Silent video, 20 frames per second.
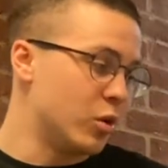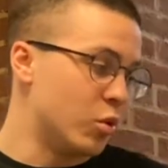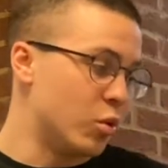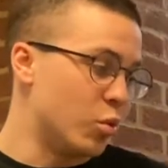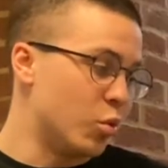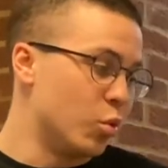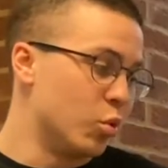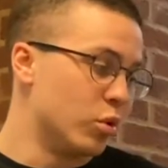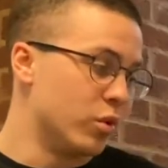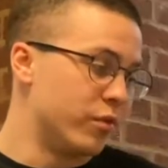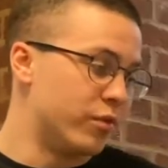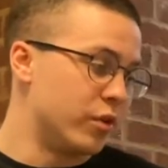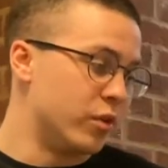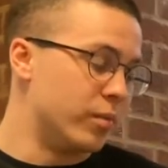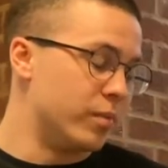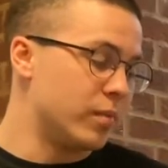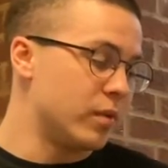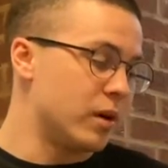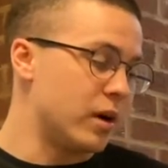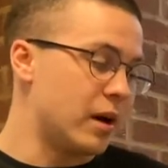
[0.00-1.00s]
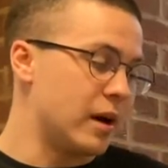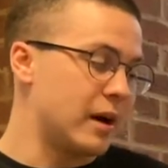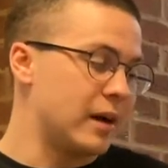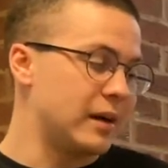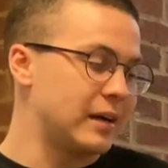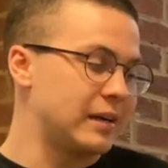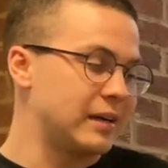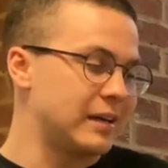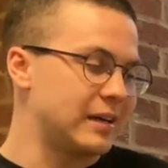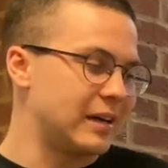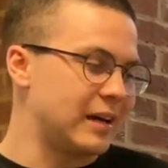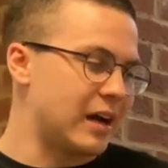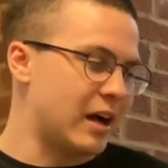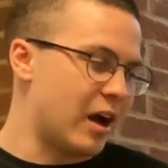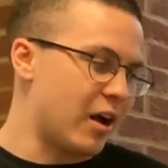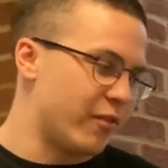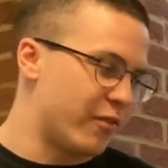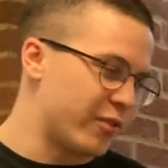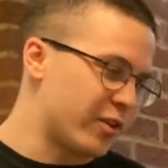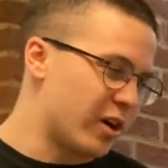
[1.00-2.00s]
all of them
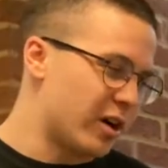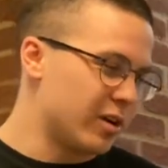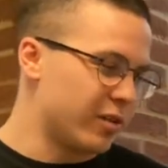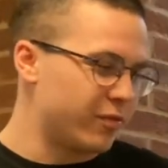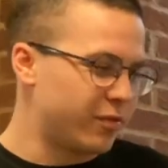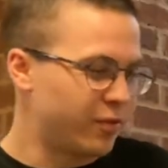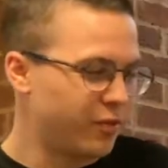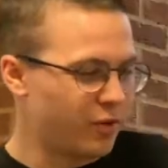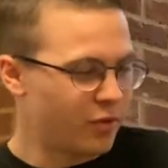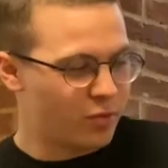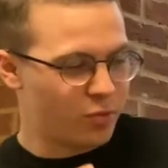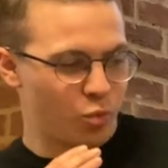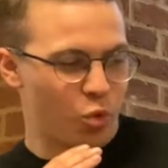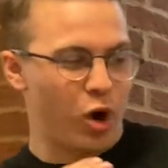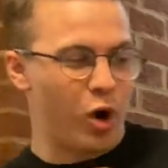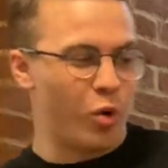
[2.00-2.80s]
have kind of, what I